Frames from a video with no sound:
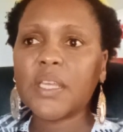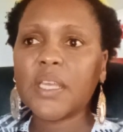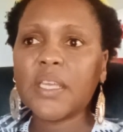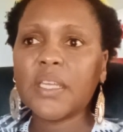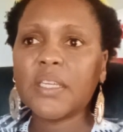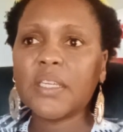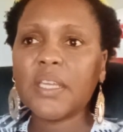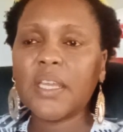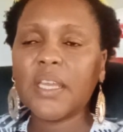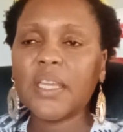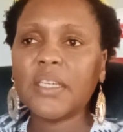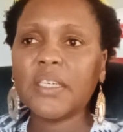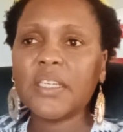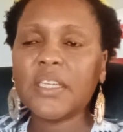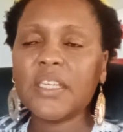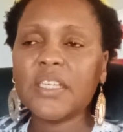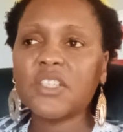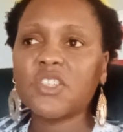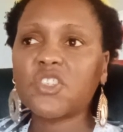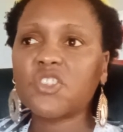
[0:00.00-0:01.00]
a an
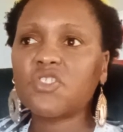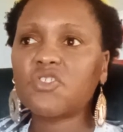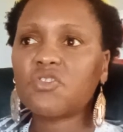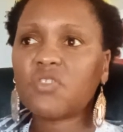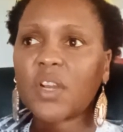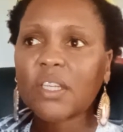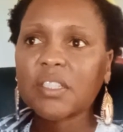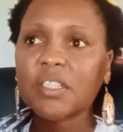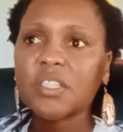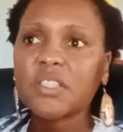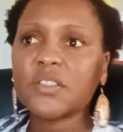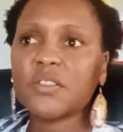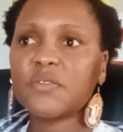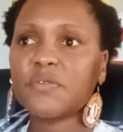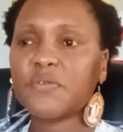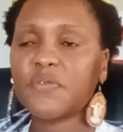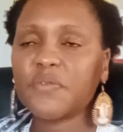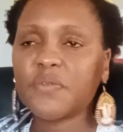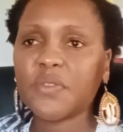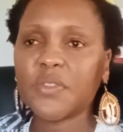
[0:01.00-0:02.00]

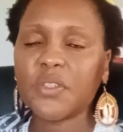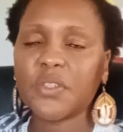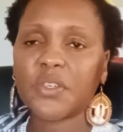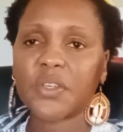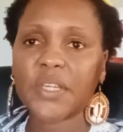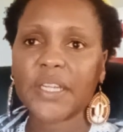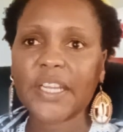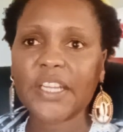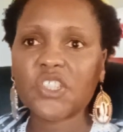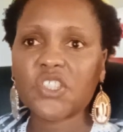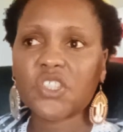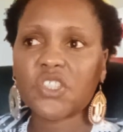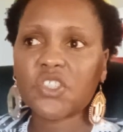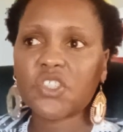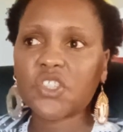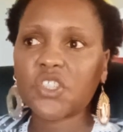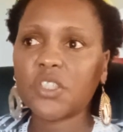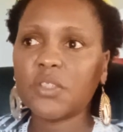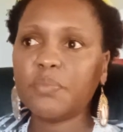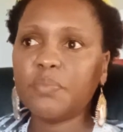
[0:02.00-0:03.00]
instructive
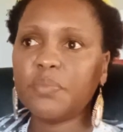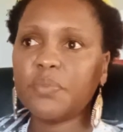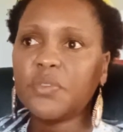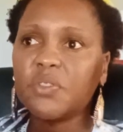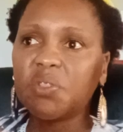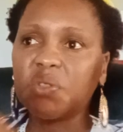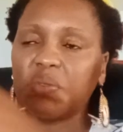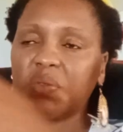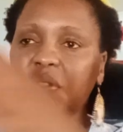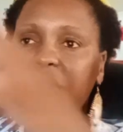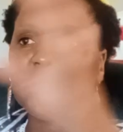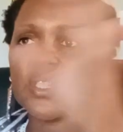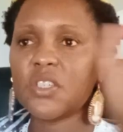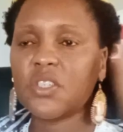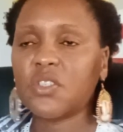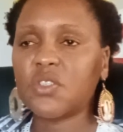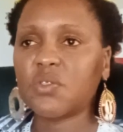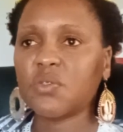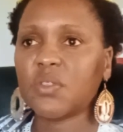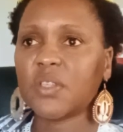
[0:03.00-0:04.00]
relationship, do
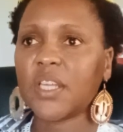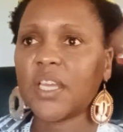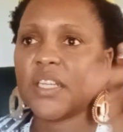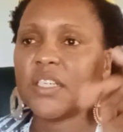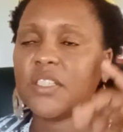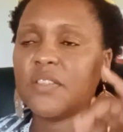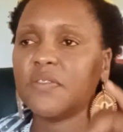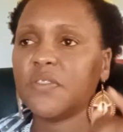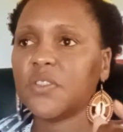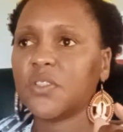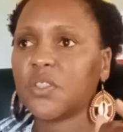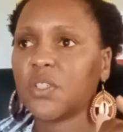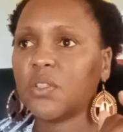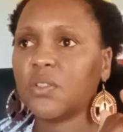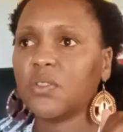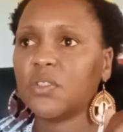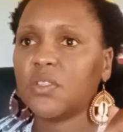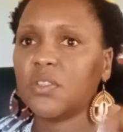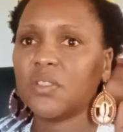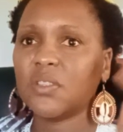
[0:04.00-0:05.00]
this, do that, if you
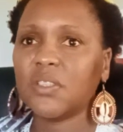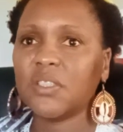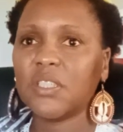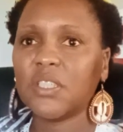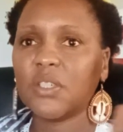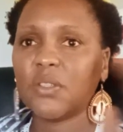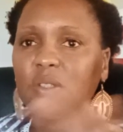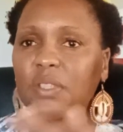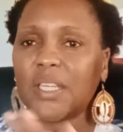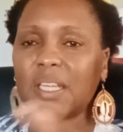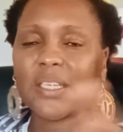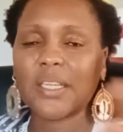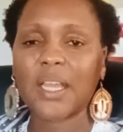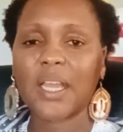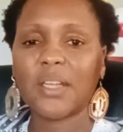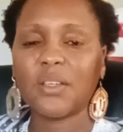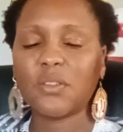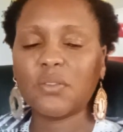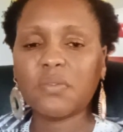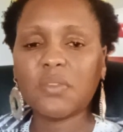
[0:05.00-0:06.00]
don't, you know, that
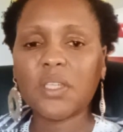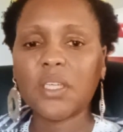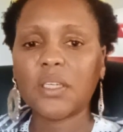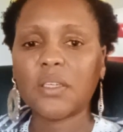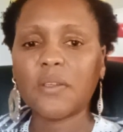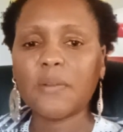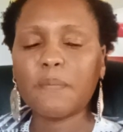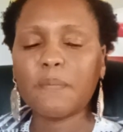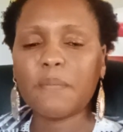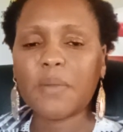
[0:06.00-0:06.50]
kind of thing.